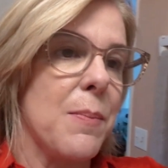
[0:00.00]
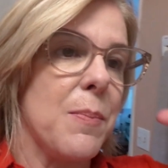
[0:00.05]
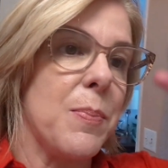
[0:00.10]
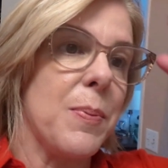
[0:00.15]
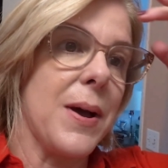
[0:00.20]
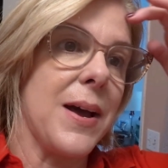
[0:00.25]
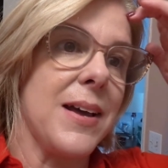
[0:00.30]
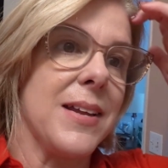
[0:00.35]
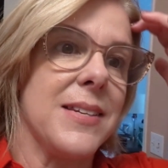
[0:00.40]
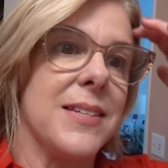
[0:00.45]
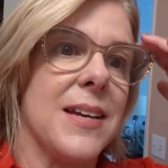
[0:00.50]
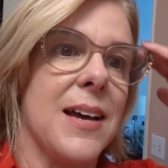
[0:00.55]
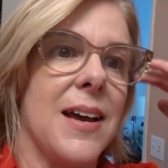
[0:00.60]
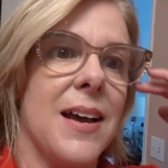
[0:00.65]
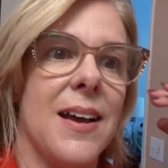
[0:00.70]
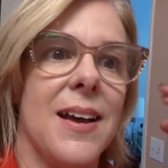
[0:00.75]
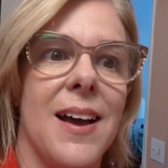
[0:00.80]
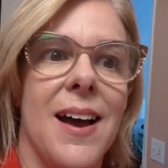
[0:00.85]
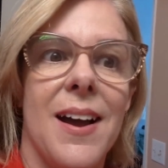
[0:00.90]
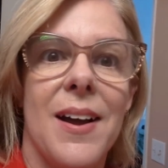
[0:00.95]
But
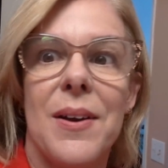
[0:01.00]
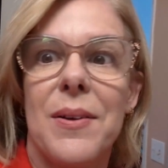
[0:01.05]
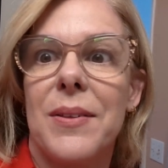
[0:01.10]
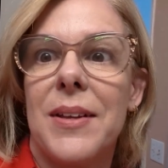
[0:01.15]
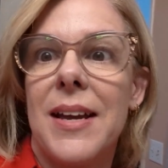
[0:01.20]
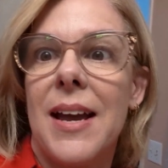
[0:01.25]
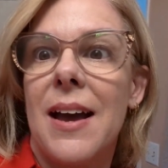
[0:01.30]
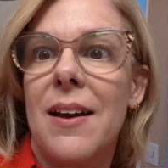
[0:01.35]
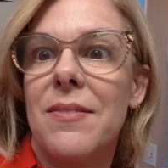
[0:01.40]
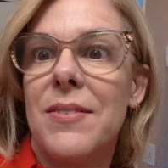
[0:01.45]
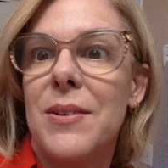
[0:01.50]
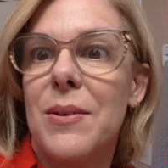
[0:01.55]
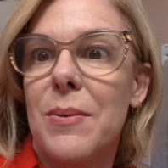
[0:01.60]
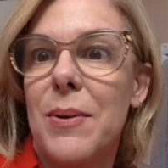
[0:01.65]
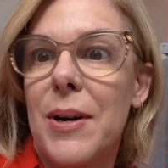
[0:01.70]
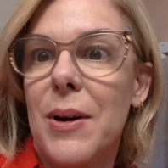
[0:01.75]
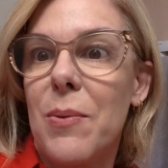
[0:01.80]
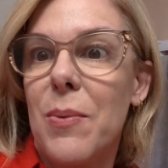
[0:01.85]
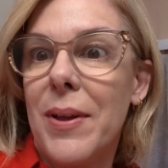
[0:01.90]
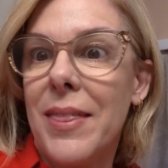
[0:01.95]
I only have to
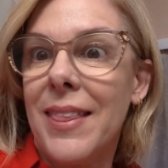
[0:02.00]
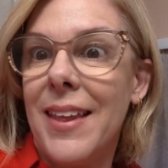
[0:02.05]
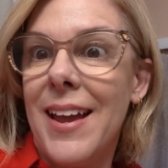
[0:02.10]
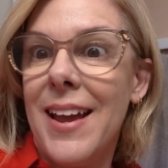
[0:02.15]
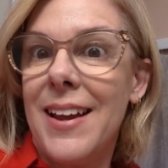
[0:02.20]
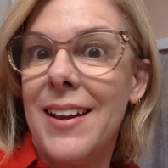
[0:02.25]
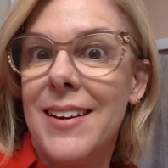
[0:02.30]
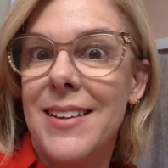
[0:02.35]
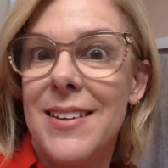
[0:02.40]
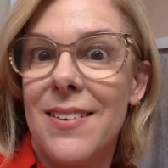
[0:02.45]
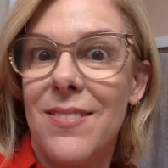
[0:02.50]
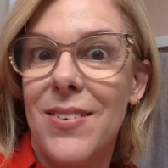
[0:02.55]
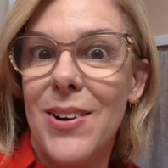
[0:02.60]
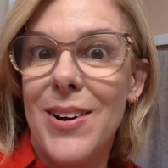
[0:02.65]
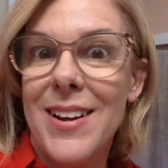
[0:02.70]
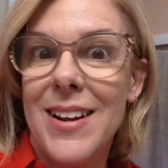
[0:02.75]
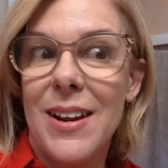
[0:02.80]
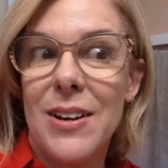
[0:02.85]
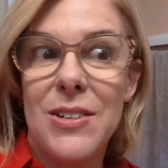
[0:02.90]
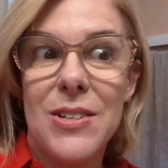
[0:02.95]
work one leg
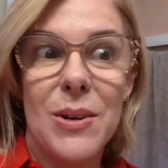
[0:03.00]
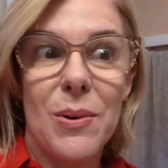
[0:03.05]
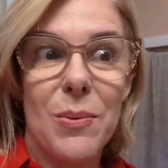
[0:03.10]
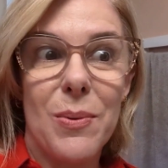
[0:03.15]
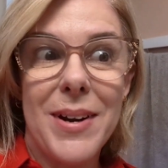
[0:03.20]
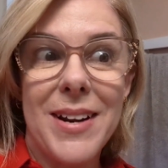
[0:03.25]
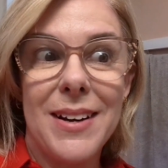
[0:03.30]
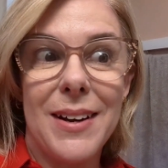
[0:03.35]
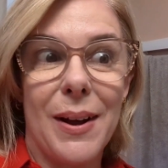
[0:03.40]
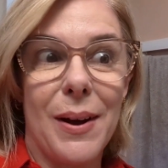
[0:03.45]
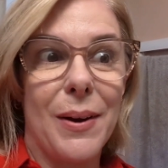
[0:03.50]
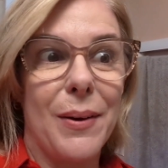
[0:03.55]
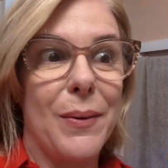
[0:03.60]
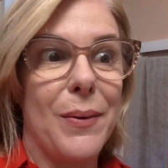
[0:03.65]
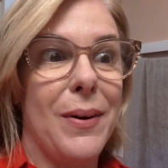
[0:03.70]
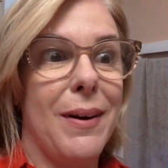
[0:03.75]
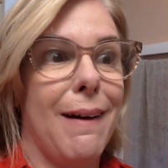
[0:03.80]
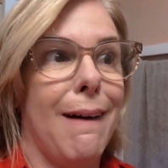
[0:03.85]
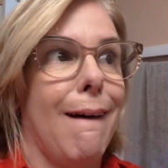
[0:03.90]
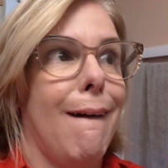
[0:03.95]
to
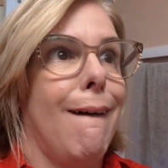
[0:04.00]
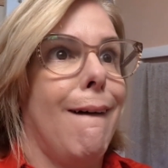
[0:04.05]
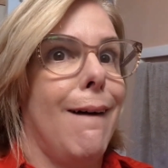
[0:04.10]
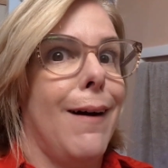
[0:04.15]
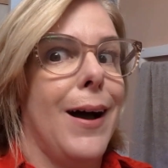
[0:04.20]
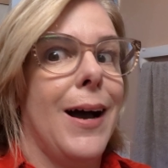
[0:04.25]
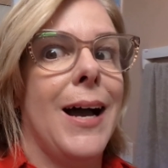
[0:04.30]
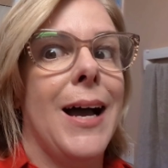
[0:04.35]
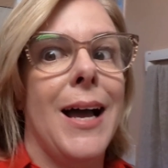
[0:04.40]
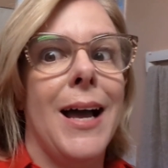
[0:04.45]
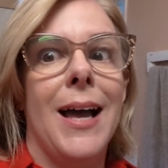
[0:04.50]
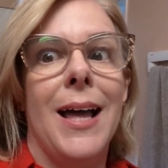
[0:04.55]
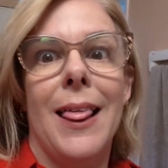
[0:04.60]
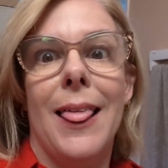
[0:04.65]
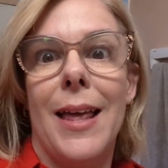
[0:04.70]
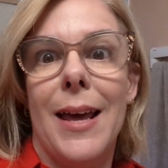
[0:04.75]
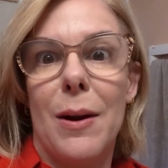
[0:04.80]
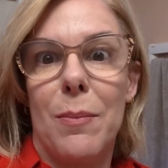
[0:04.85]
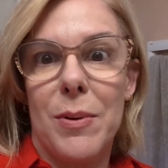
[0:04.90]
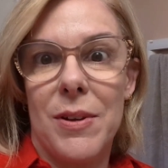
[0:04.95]
Reno.
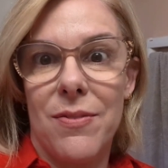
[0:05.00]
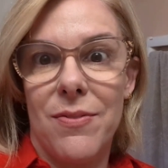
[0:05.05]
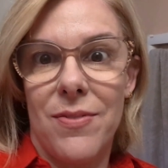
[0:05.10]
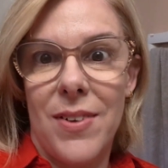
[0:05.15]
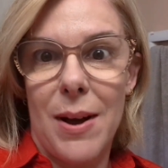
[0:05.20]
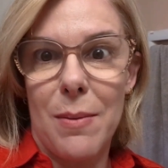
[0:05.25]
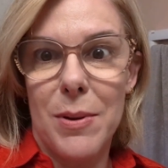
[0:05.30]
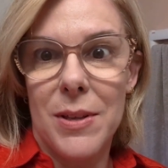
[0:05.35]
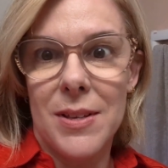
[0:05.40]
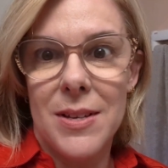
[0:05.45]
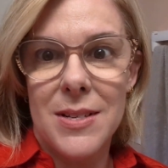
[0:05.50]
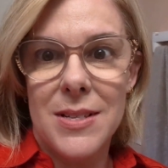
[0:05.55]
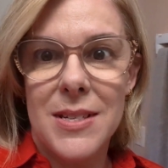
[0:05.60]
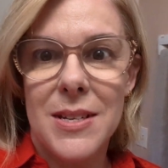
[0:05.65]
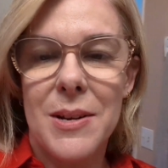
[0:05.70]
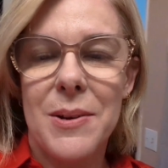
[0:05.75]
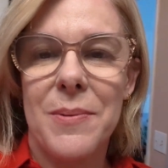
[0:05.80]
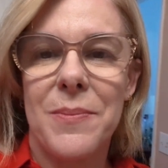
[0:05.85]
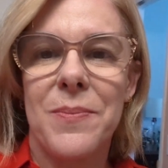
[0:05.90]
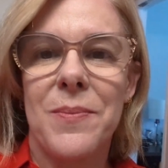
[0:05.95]
That'll be fabulous.
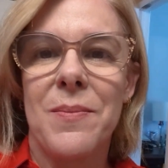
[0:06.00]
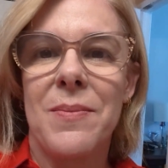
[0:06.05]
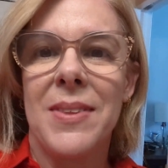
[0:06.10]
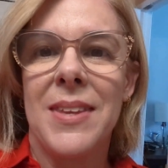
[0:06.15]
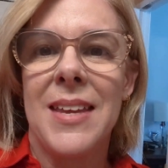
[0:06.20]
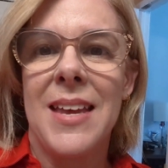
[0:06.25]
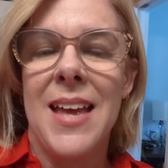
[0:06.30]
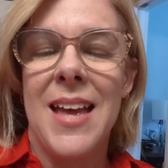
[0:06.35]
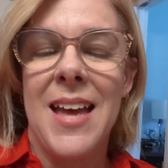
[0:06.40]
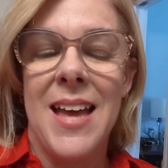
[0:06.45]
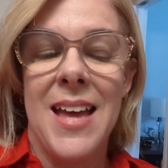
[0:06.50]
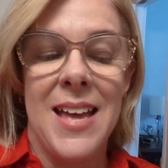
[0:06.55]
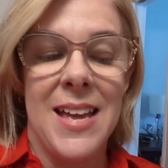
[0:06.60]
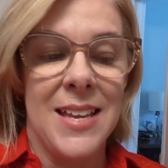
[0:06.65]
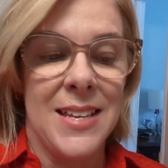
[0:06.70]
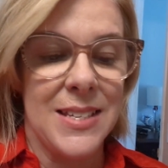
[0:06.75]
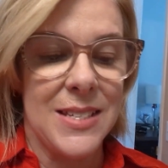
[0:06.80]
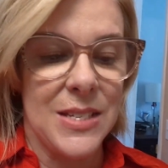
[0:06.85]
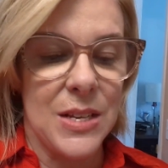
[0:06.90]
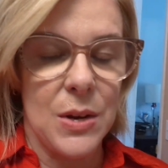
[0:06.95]

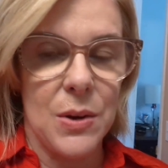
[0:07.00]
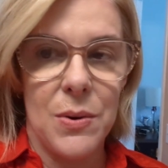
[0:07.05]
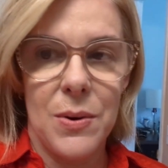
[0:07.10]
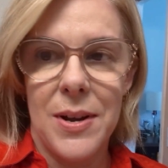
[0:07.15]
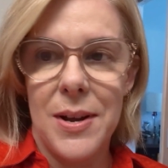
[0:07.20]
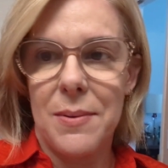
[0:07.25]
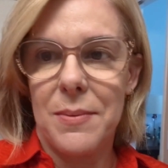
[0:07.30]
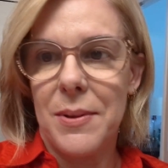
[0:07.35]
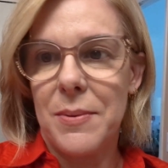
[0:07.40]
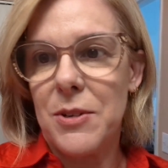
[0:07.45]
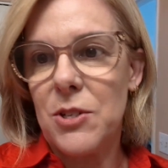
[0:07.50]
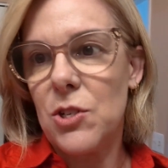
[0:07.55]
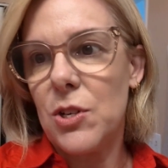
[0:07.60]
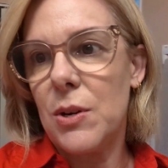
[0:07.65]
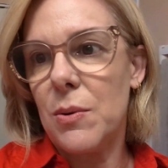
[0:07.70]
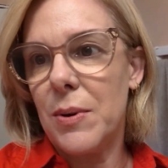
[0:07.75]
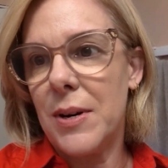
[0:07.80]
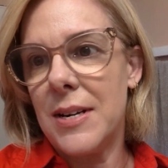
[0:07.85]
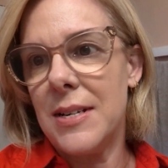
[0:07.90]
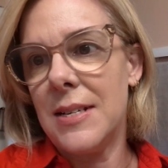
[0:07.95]
So let me show
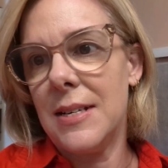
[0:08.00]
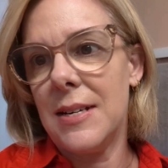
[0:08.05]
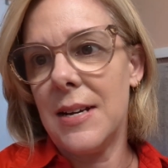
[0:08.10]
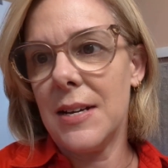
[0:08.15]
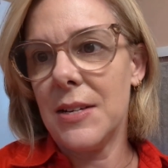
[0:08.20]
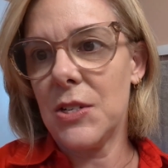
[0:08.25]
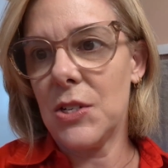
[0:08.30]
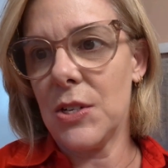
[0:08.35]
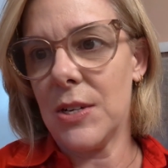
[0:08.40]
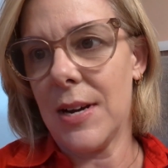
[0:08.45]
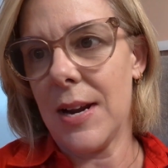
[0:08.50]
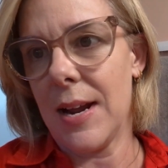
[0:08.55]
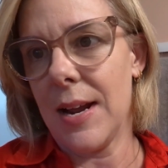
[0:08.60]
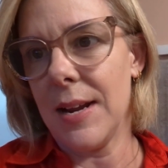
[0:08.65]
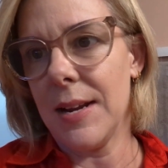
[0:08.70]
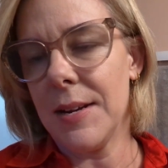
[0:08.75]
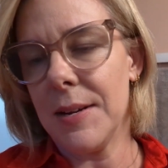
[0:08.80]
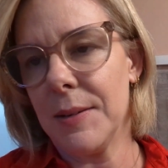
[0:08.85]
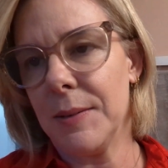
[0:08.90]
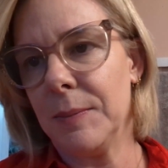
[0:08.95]
you what I did
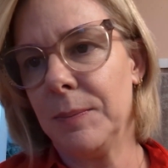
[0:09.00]
yesterday.